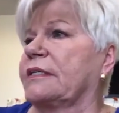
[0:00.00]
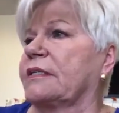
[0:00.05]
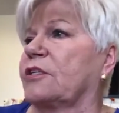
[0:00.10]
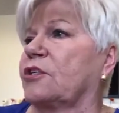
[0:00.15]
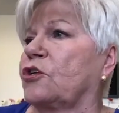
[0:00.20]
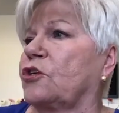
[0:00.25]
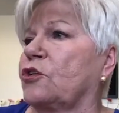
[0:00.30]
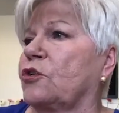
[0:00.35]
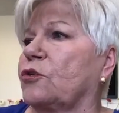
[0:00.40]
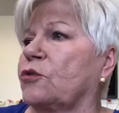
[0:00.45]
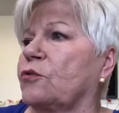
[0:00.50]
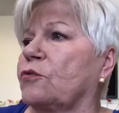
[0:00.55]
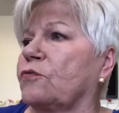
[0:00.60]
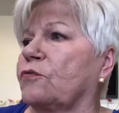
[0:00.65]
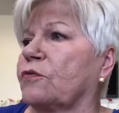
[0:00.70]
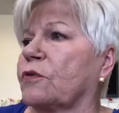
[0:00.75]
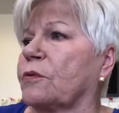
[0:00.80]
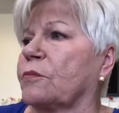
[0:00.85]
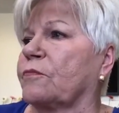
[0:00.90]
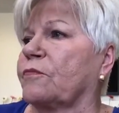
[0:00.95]
a cue
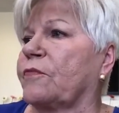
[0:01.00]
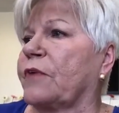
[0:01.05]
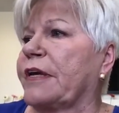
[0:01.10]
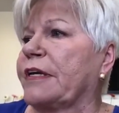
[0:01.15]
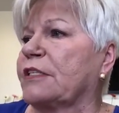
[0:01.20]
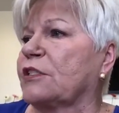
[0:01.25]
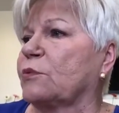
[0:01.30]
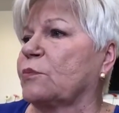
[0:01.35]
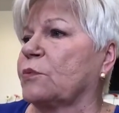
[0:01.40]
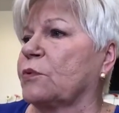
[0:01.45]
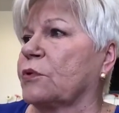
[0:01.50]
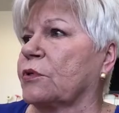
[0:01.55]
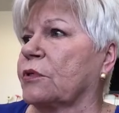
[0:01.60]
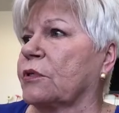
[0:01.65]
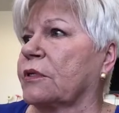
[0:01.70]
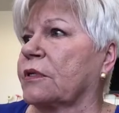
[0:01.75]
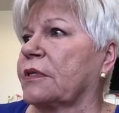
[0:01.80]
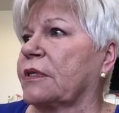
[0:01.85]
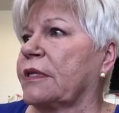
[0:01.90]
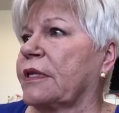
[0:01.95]
from
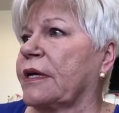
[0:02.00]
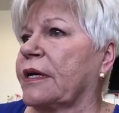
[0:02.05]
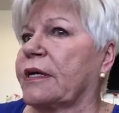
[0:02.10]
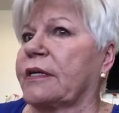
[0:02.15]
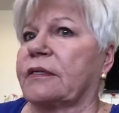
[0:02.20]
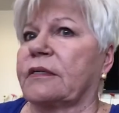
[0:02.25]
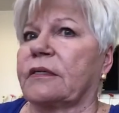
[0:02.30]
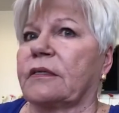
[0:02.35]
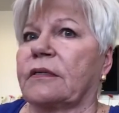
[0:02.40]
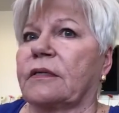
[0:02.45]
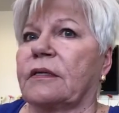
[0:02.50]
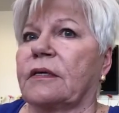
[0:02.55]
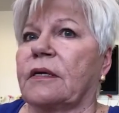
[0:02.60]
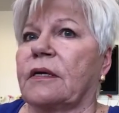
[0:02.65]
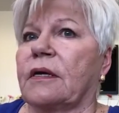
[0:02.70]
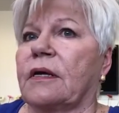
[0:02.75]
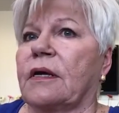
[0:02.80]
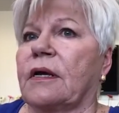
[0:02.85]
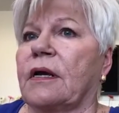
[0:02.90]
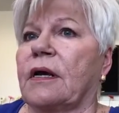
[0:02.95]
Facebook that
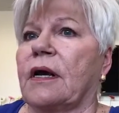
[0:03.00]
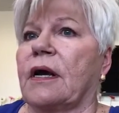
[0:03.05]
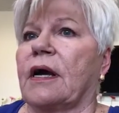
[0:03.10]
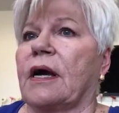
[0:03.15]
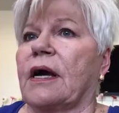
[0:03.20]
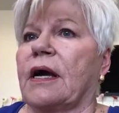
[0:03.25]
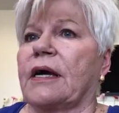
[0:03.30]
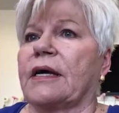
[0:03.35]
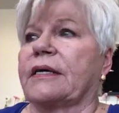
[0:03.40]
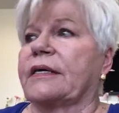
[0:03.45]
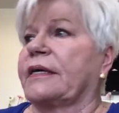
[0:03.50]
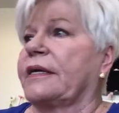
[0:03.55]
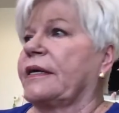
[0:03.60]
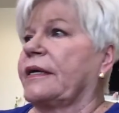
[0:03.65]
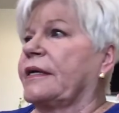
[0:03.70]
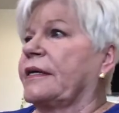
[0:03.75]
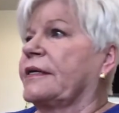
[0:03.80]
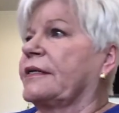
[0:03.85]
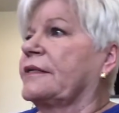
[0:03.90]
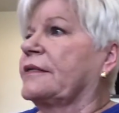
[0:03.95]
I
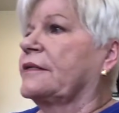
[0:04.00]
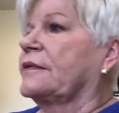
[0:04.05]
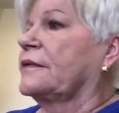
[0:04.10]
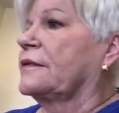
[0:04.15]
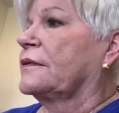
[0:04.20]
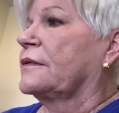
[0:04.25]
can